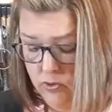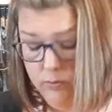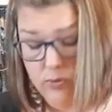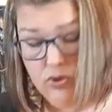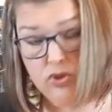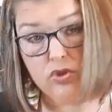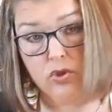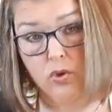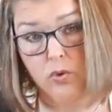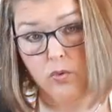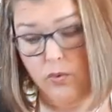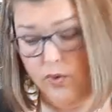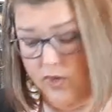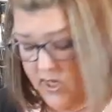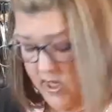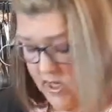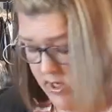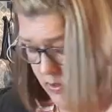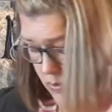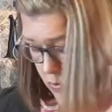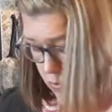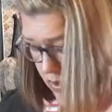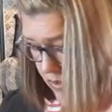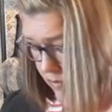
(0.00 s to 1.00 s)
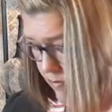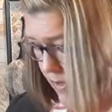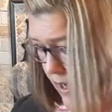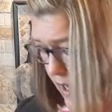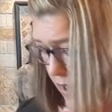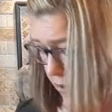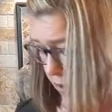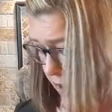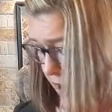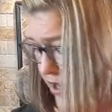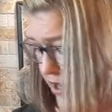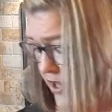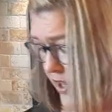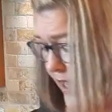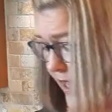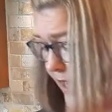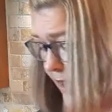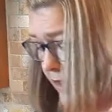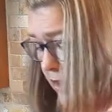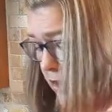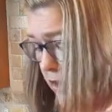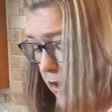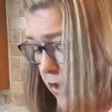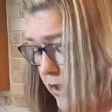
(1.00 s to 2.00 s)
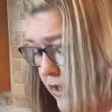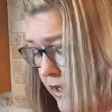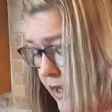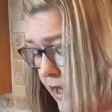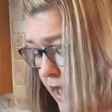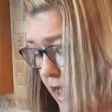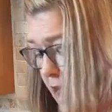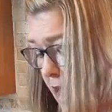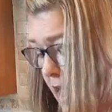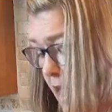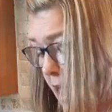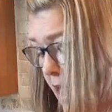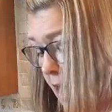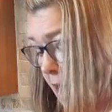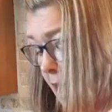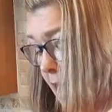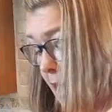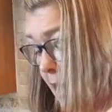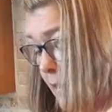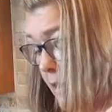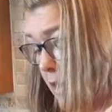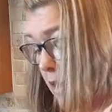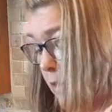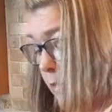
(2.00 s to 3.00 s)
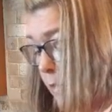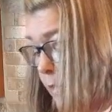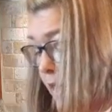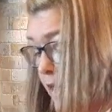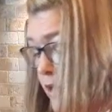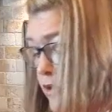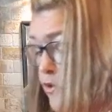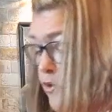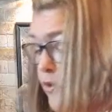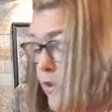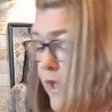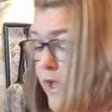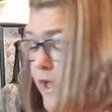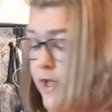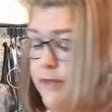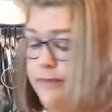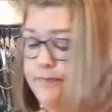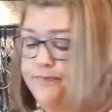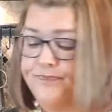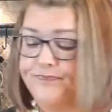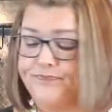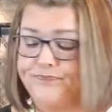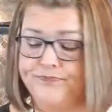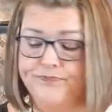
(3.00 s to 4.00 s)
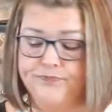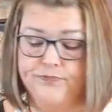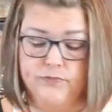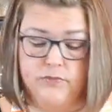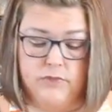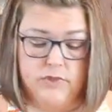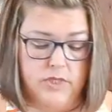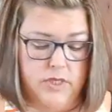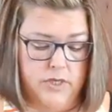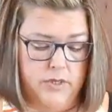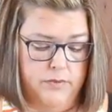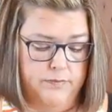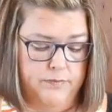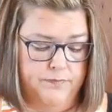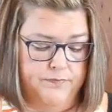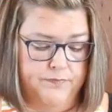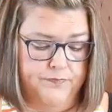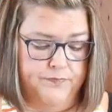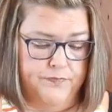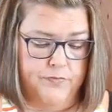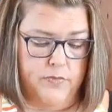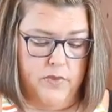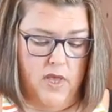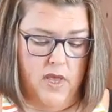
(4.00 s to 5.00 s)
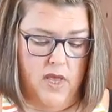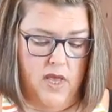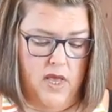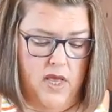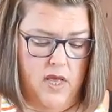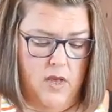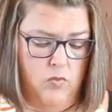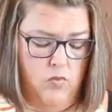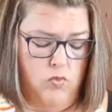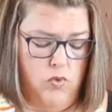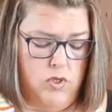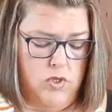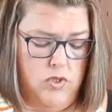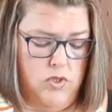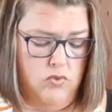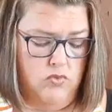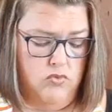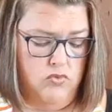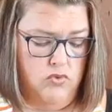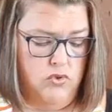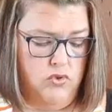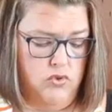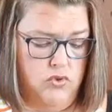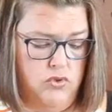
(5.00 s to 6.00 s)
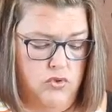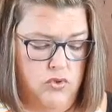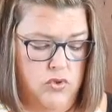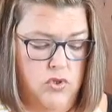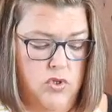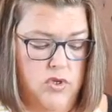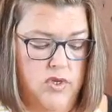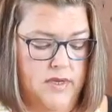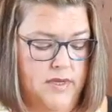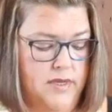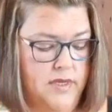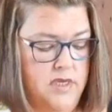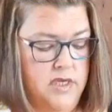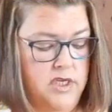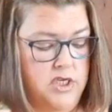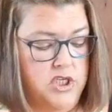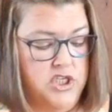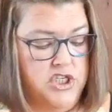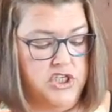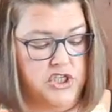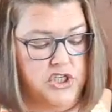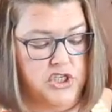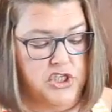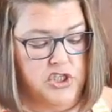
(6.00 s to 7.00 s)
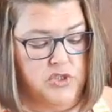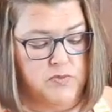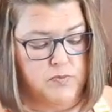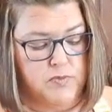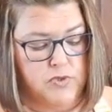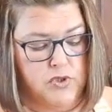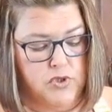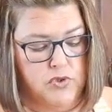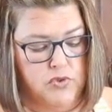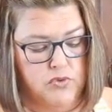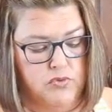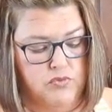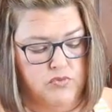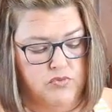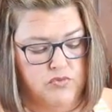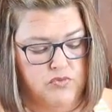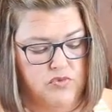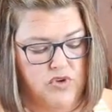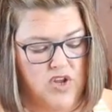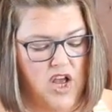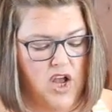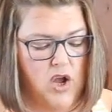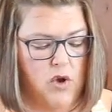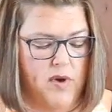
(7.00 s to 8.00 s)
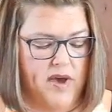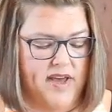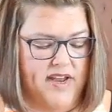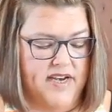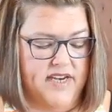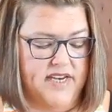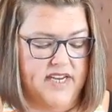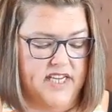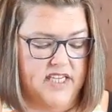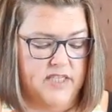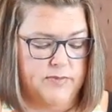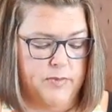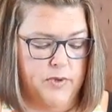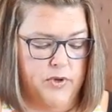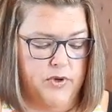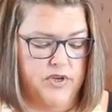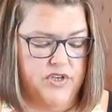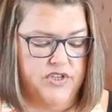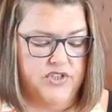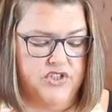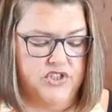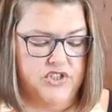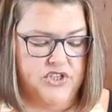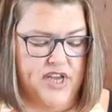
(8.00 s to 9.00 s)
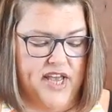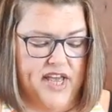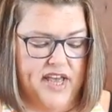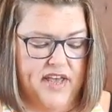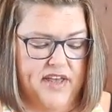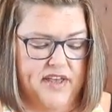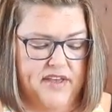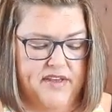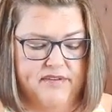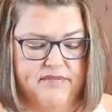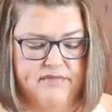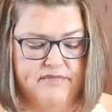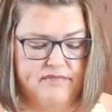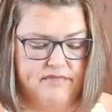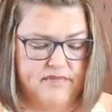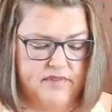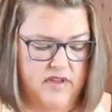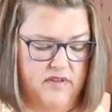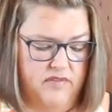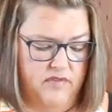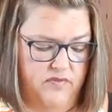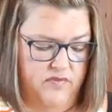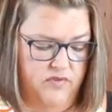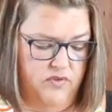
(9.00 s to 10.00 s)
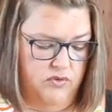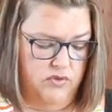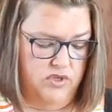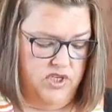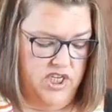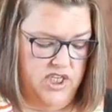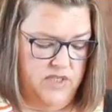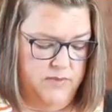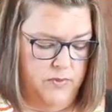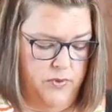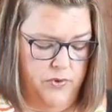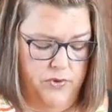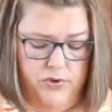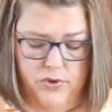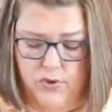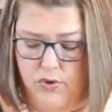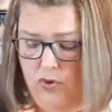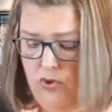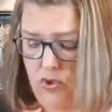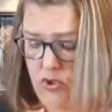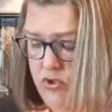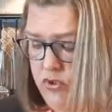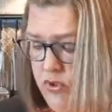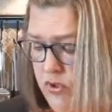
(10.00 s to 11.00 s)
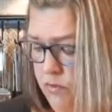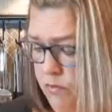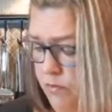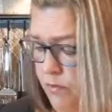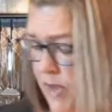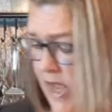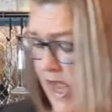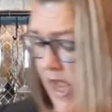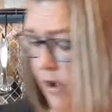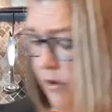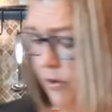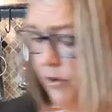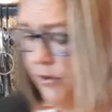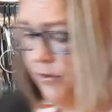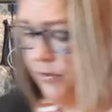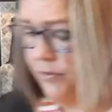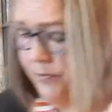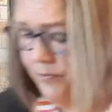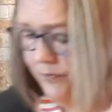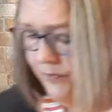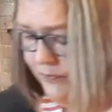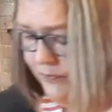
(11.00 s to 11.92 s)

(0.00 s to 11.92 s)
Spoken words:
I'm just going in with my granulated garlic. I ain't gonna measure that. So I want a teaspoon, not quite a teaspoon, it's shy of a full teaspoon of garlic powder.